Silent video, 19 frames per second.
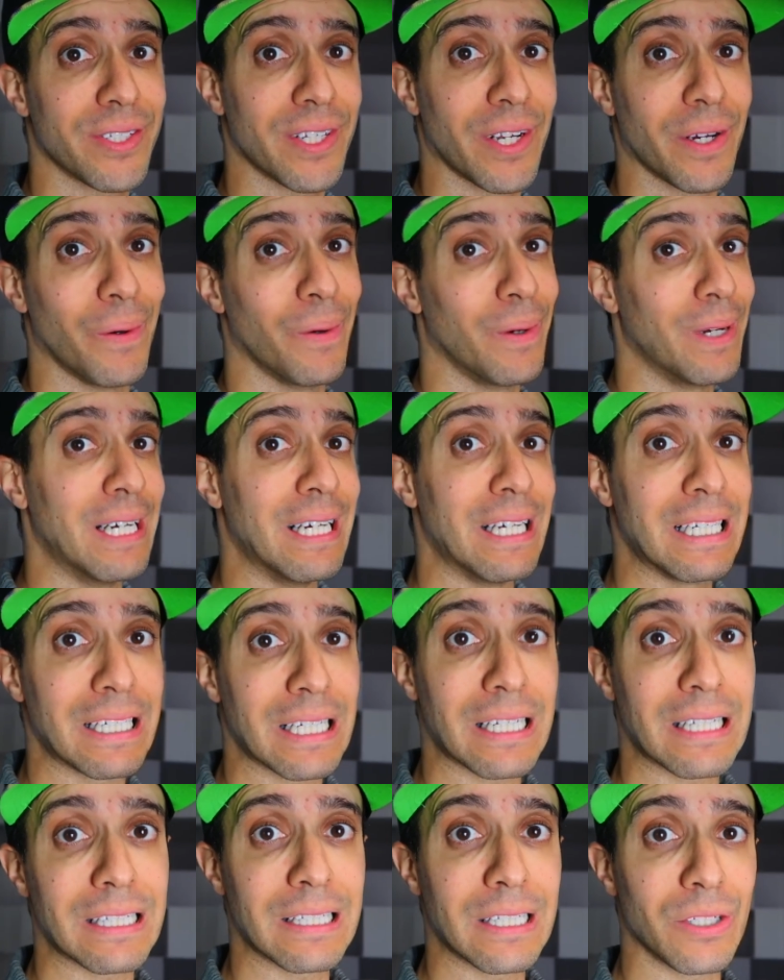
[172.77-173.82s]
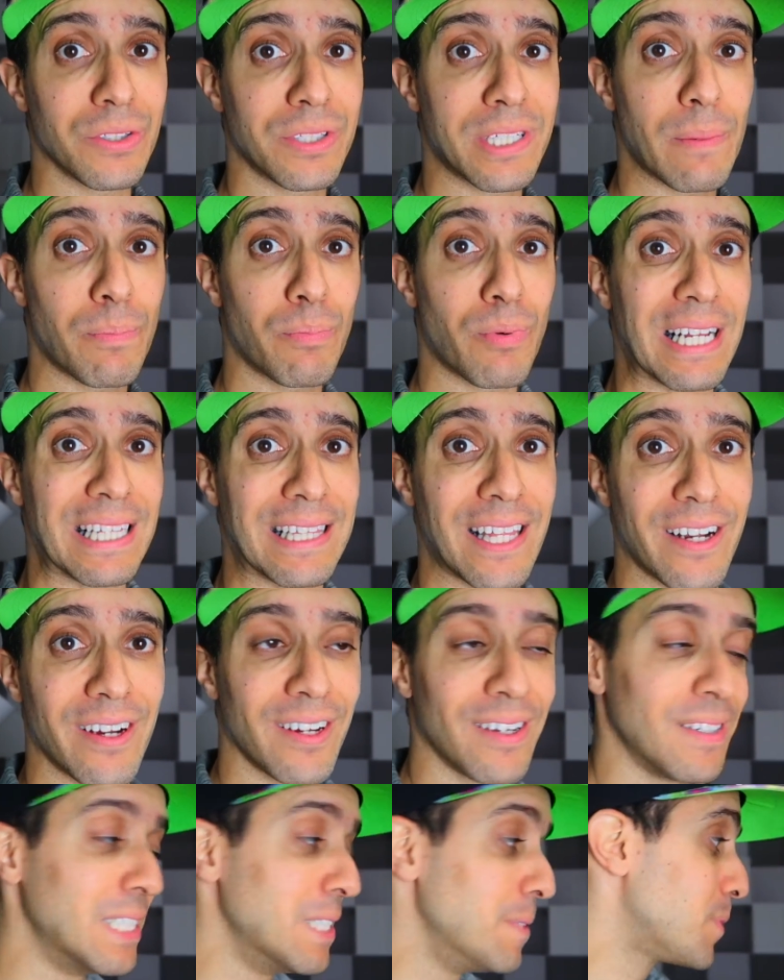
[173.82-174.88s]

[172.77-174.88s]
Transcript: so a little tip right there.